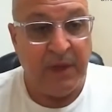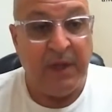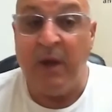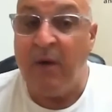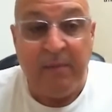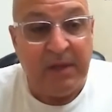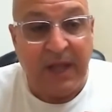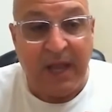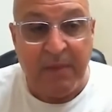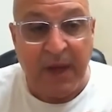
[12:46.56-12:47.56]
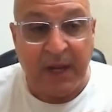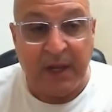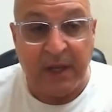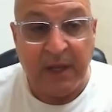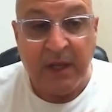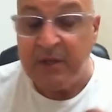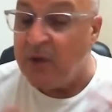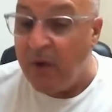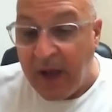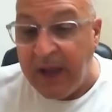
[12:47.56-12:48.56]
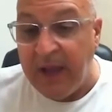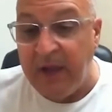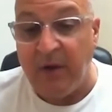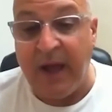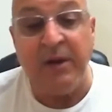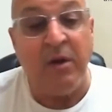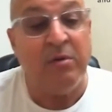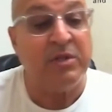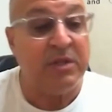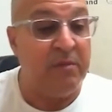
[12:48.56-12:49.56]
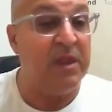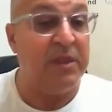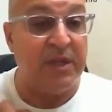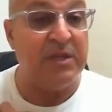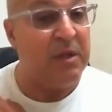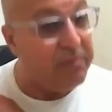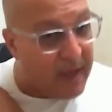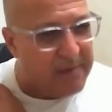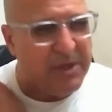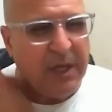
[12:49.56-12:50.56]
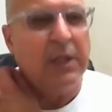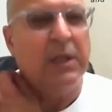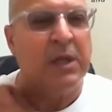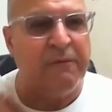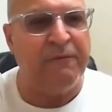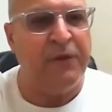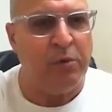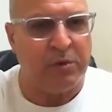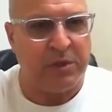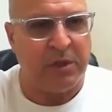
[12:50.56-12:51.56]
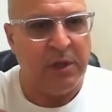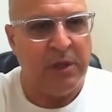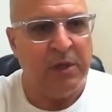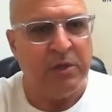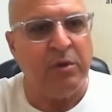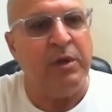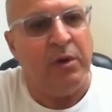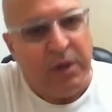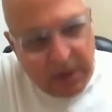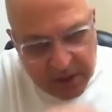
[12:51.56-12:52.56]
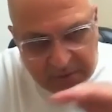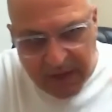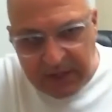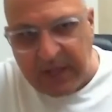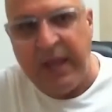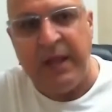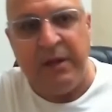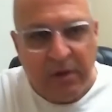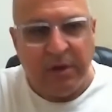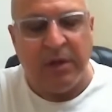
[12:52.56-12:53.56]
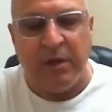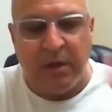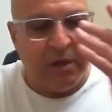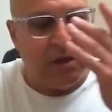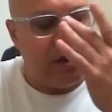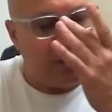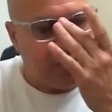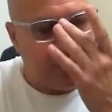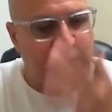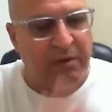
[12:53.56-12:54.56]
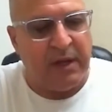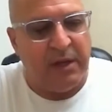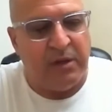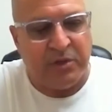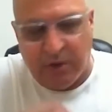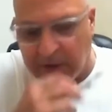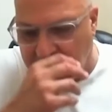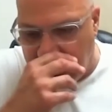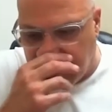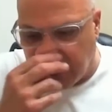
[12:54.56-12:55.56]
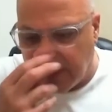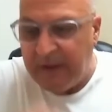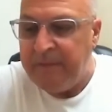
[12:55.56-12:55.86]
Now I'm a diabetic, so I know some of the things. Sometimes you get a little confused. So you need to maintain your sugar at a certain level.